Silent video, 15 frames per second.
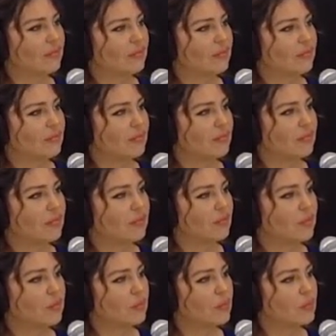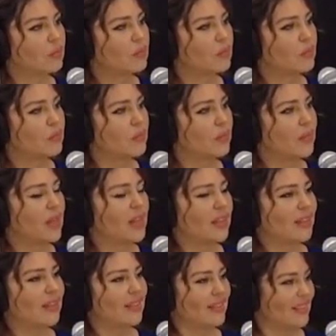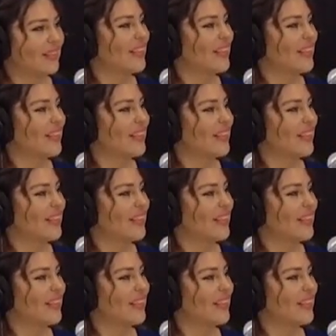This person isn't speaking.